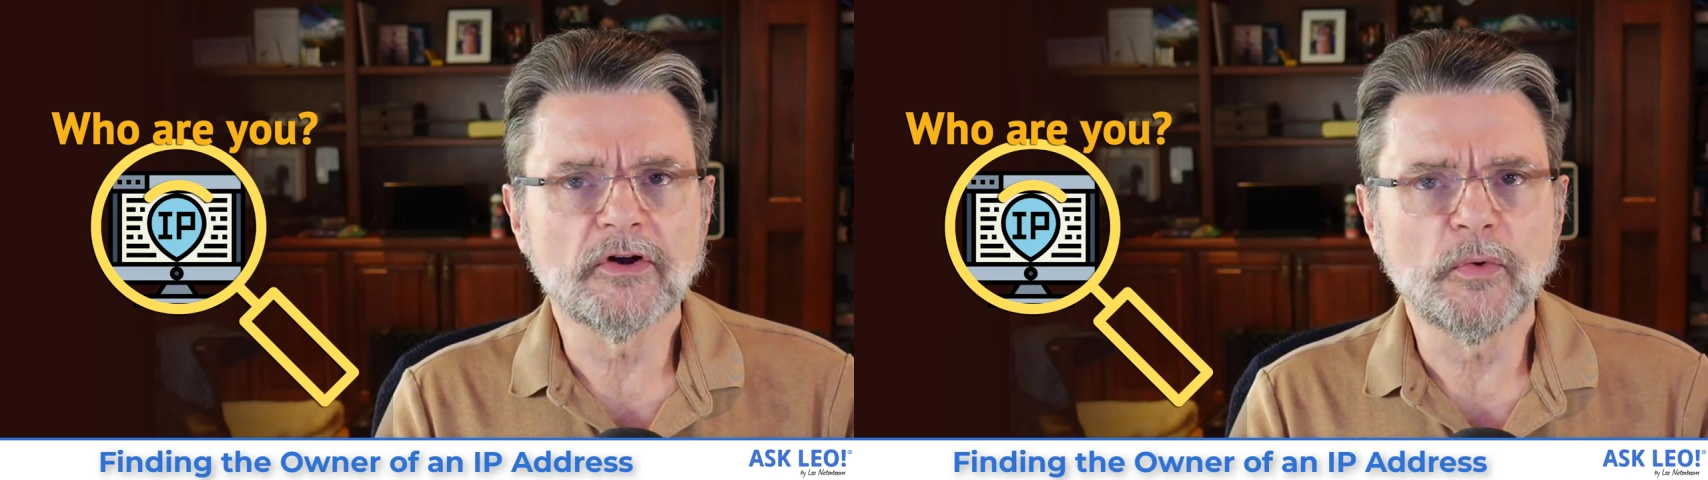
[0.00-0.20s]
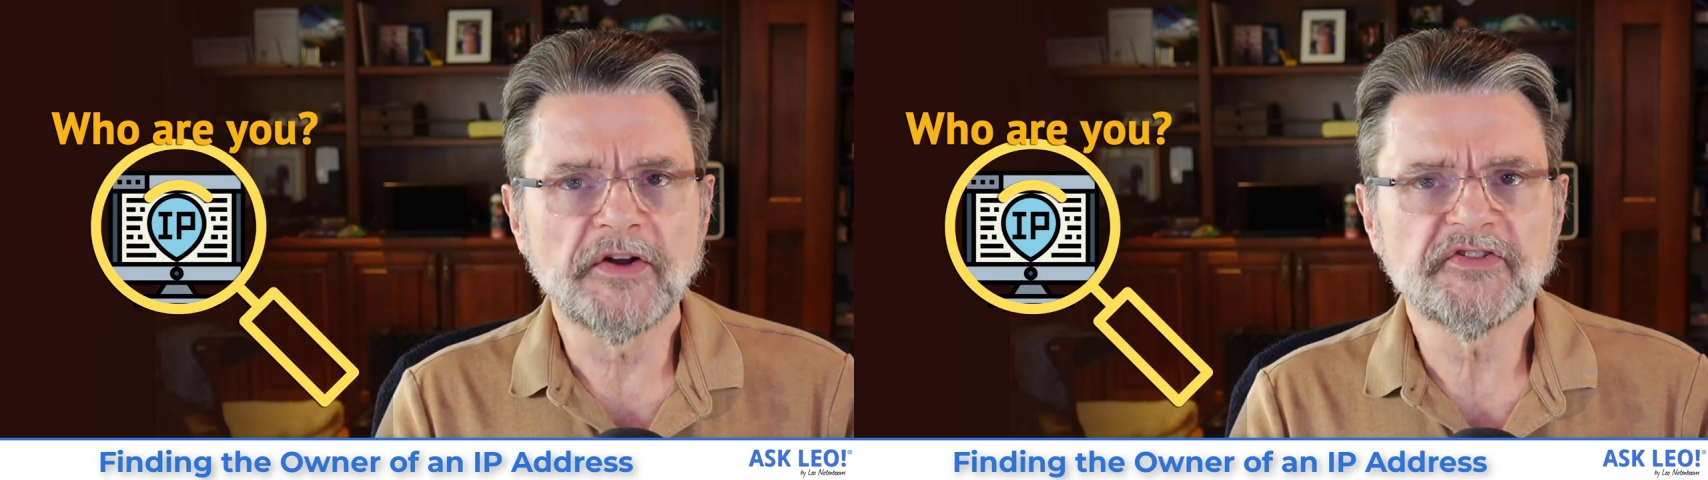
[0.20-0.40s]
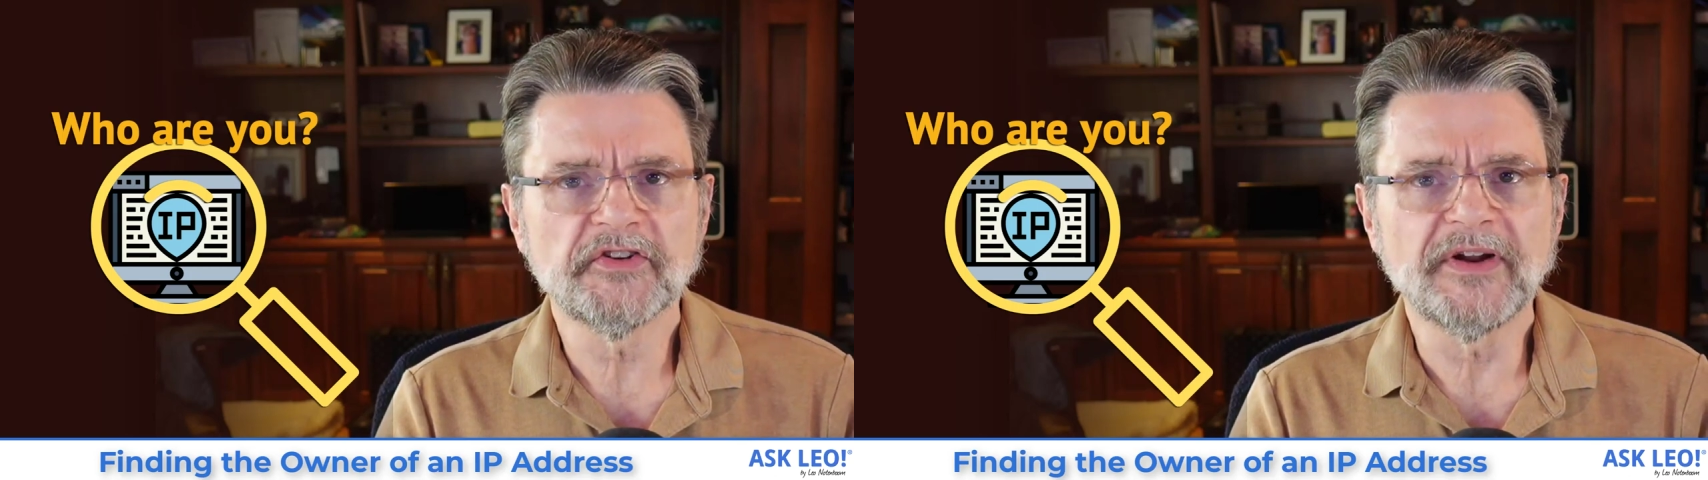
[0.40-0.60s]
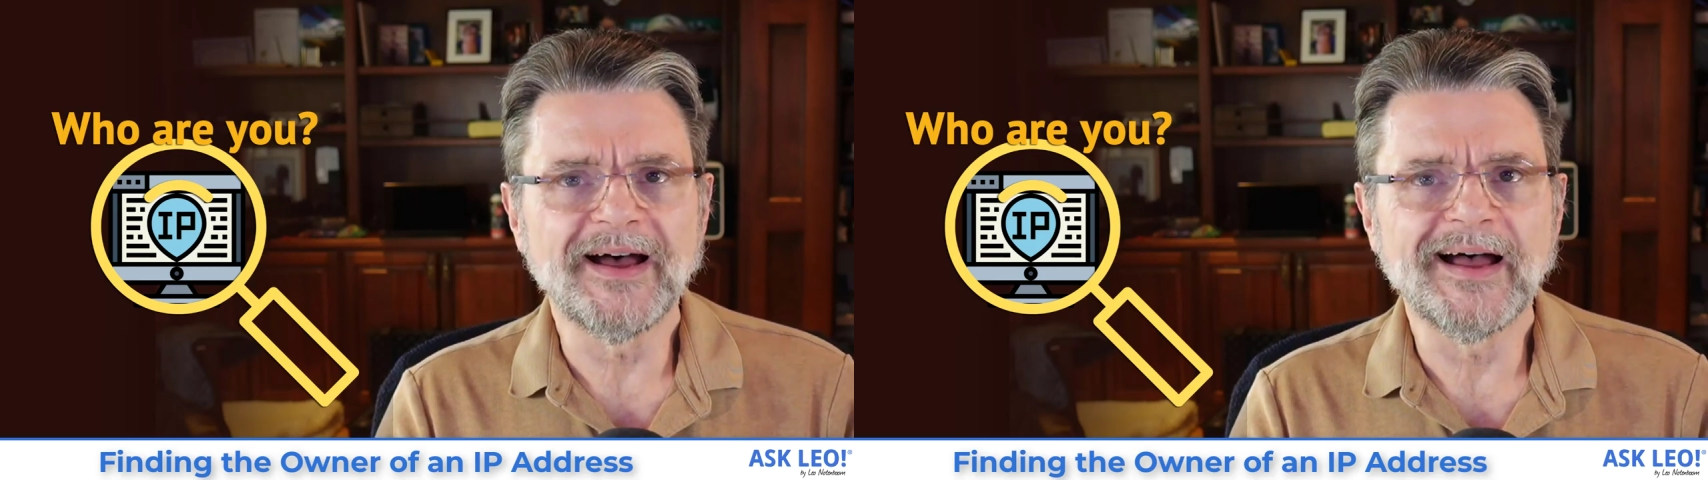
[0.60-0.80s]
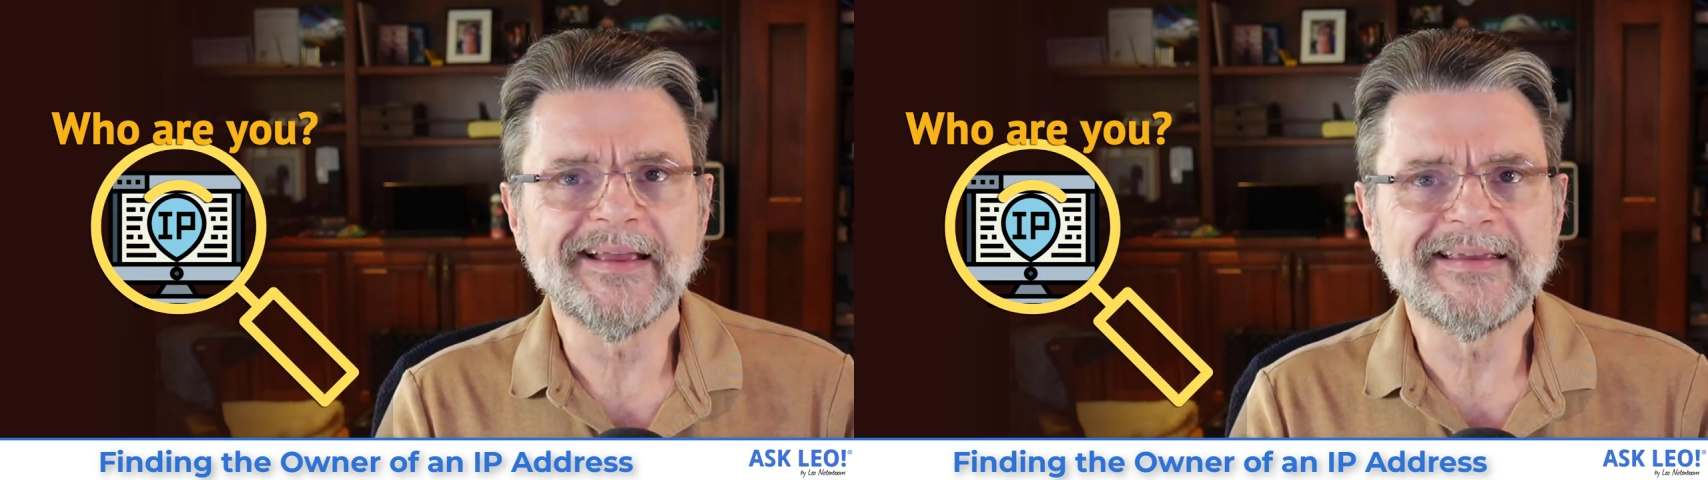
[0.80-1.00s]
question
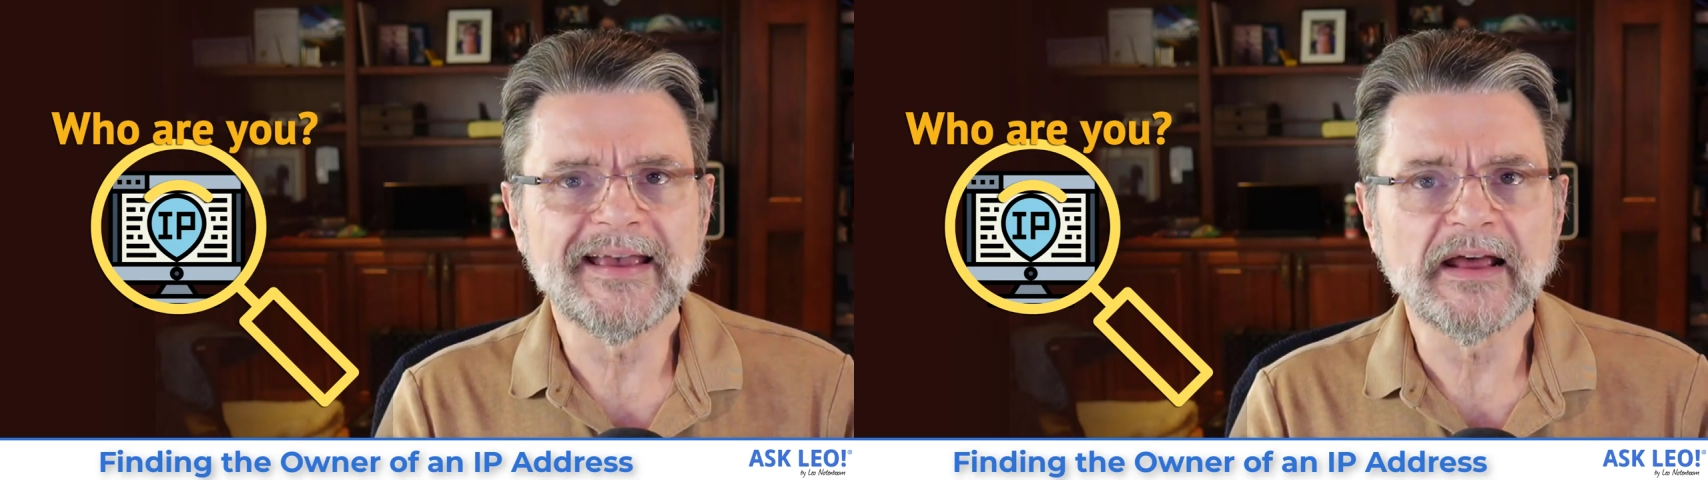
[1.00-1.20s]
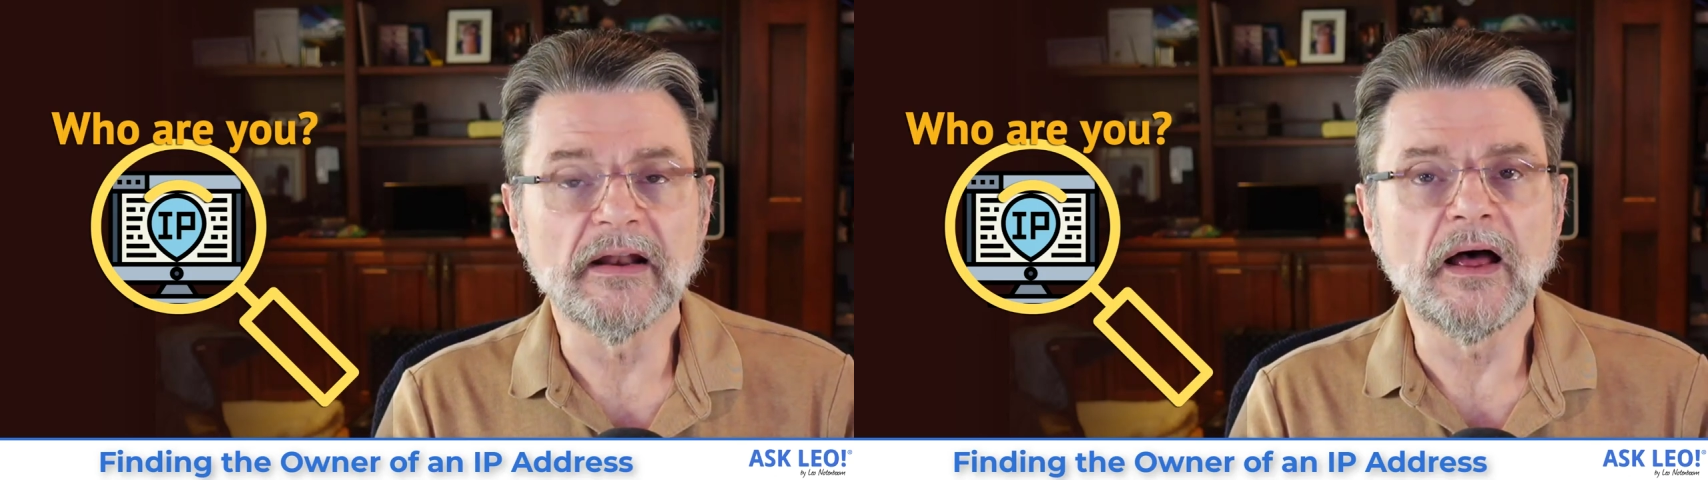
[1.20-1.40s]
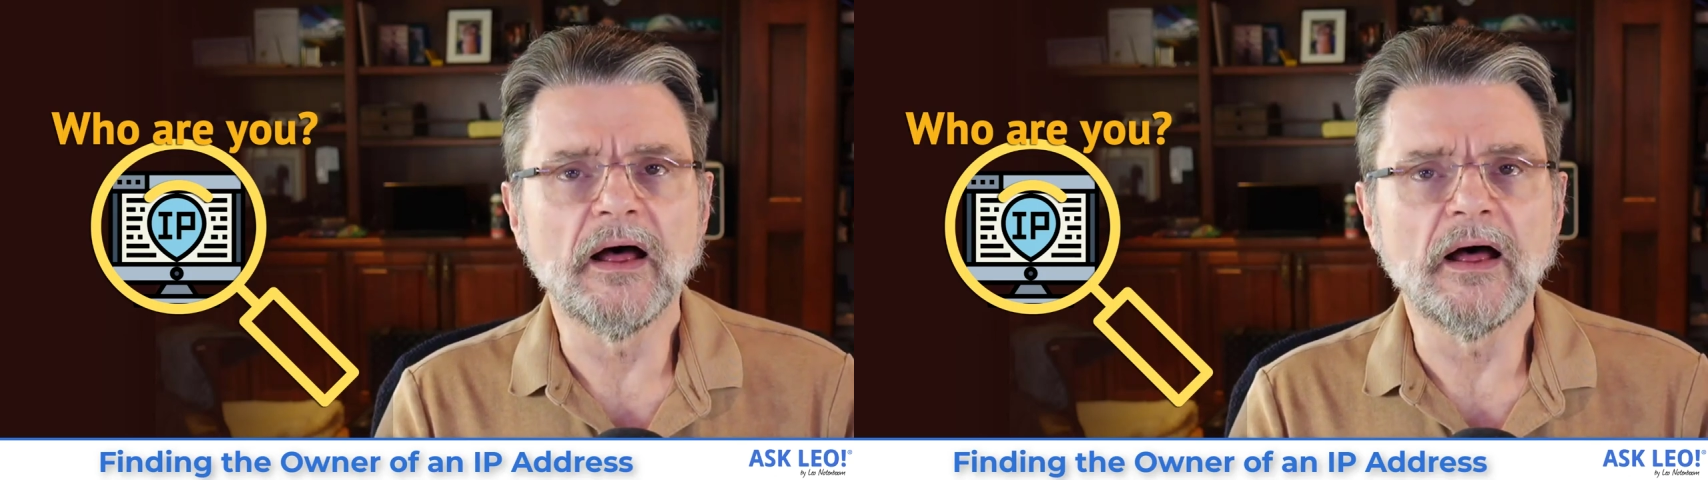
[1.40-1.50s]
I get